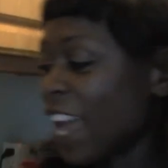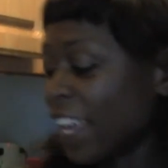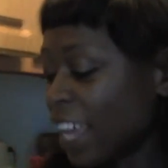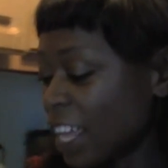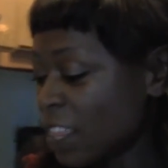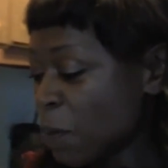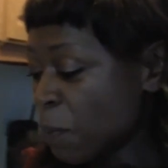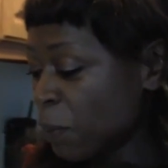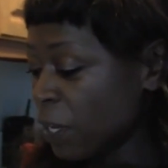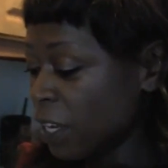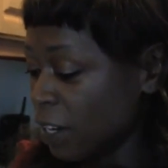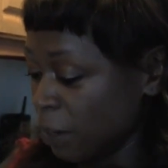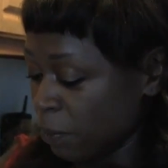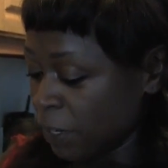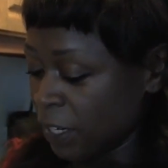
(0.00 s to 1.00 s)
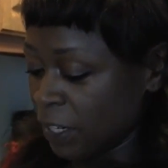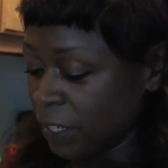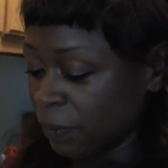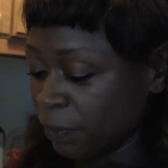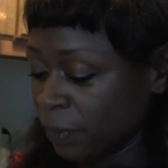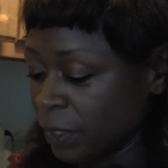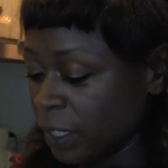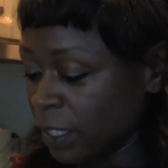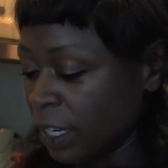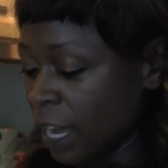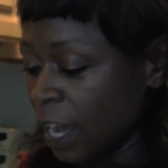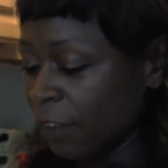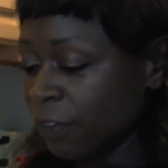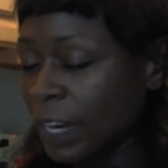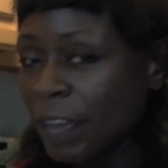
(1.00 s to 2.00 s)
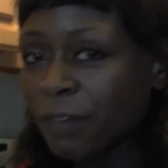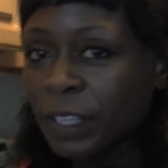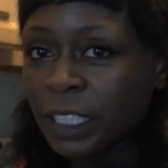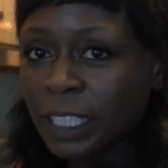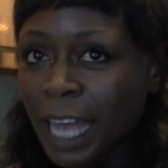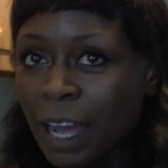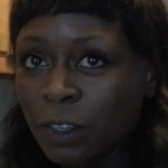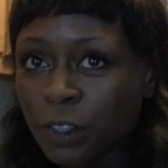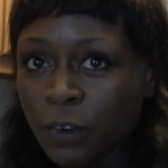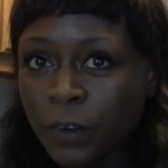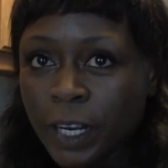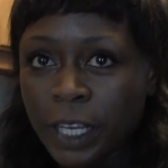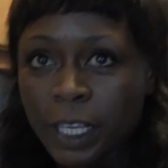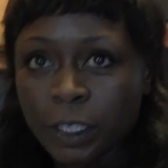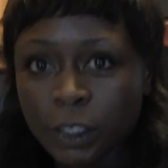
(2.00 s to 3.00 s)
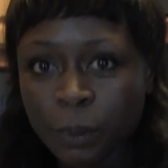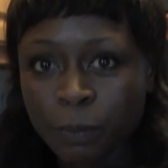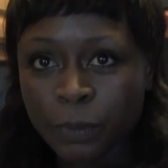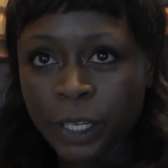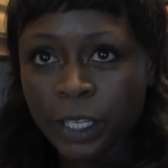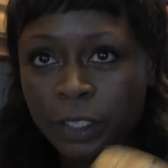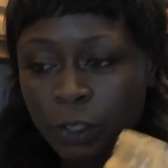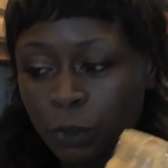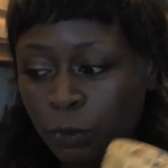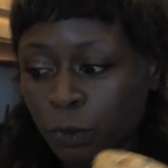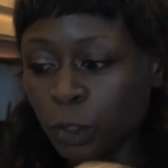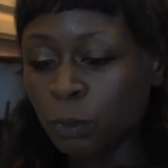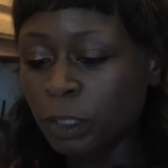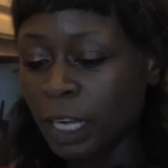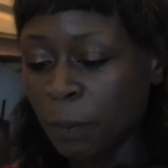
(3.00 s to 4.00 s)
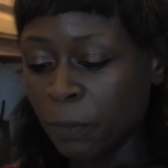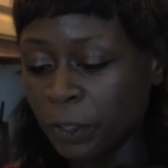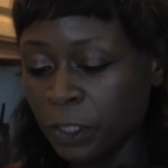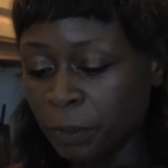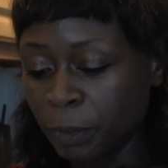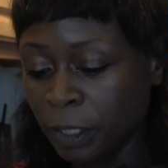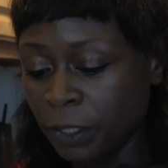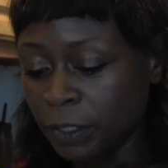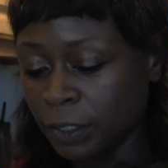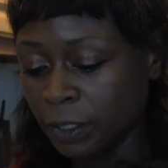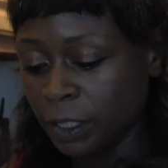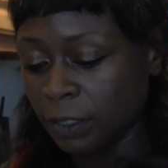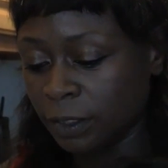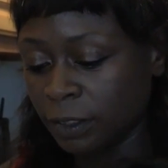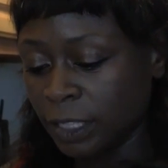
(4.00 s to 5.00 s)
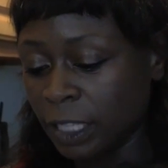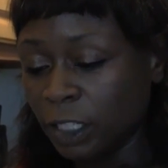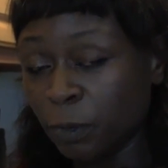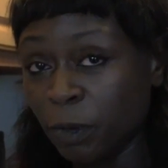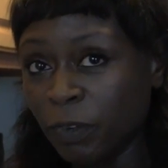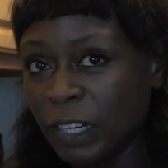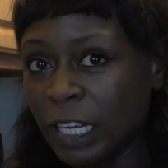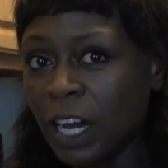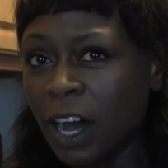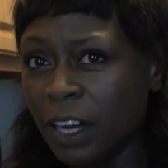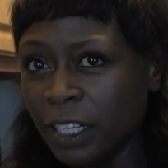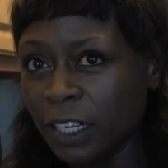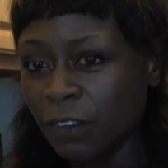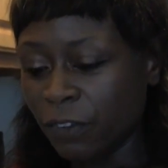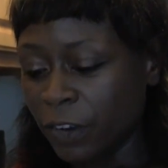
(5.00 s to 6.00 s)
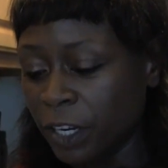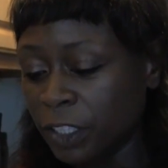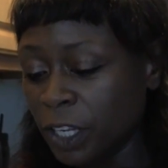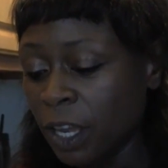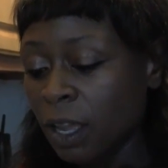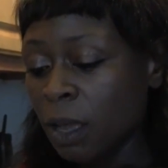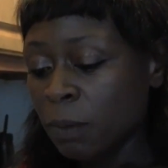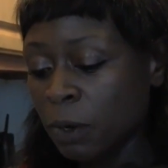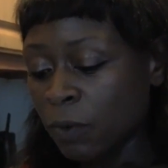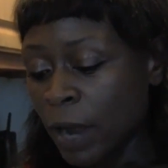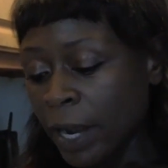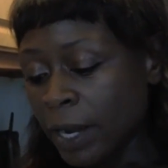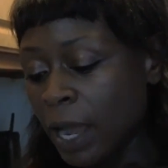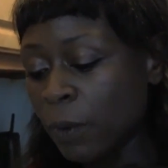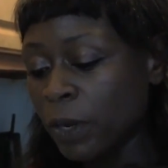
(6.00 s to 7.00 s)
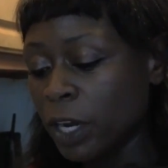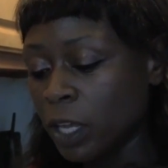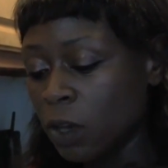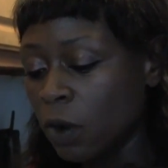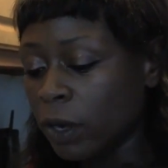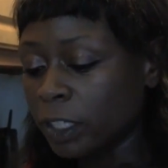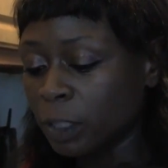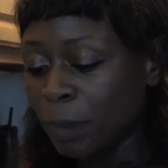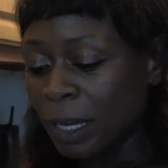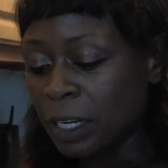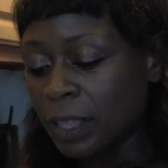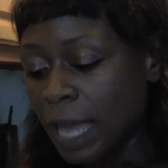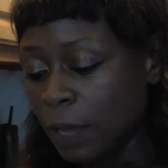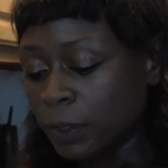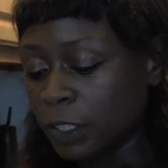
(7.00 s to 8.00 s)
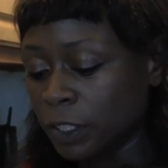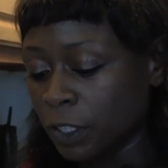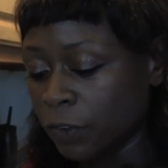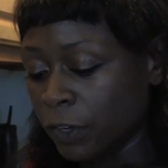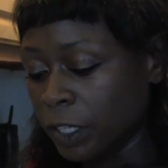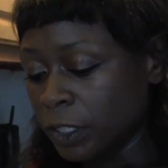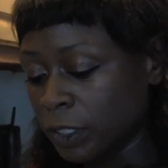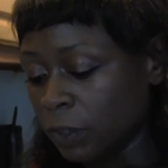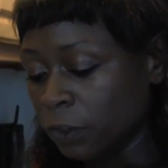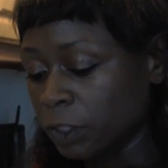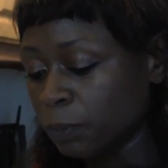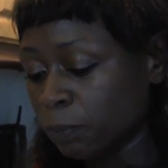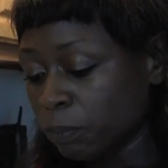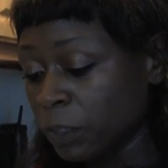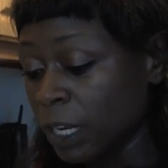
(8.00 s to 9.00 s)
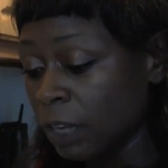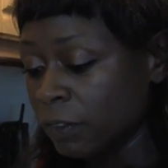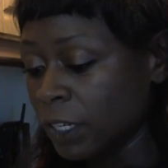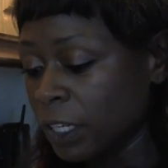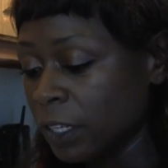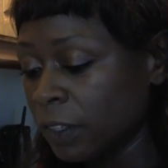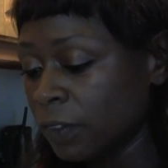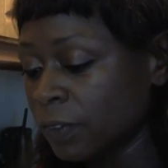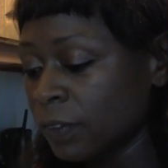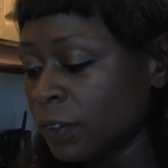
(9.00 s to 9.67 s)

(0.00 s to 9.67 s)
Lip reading: I get the peanut butter. Now I've left this out already to bring to room temperature because it tends to be really hard in the fridge. But right now in New York it's about 1,000 degrees, so it's lovely.